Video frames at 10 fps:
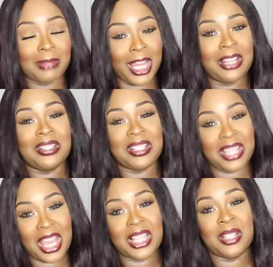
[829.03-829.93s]
Michael
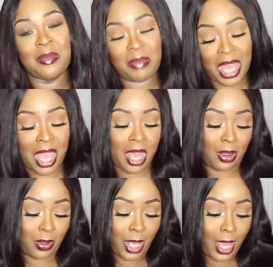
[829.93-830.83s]
Jackson bad,
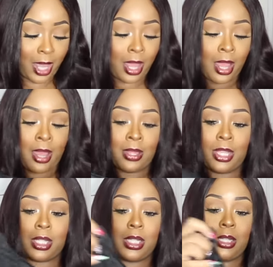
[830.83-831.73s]
okay?
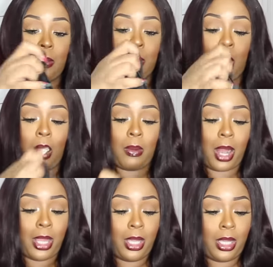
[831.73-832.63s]
This is the bra
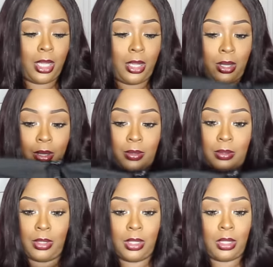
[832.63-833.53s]
right here.
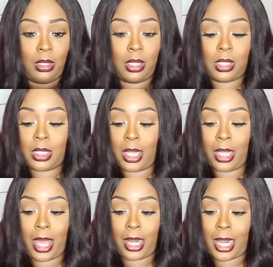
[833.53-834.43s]

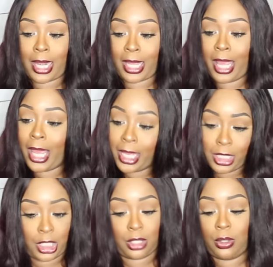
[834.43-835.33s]
It got a lot of
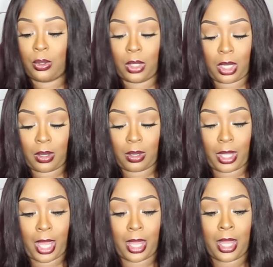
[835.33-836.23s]
caging going on,
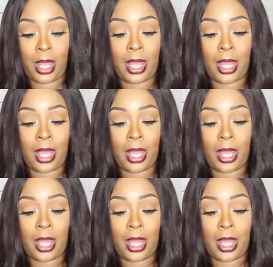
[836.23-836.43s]
okay?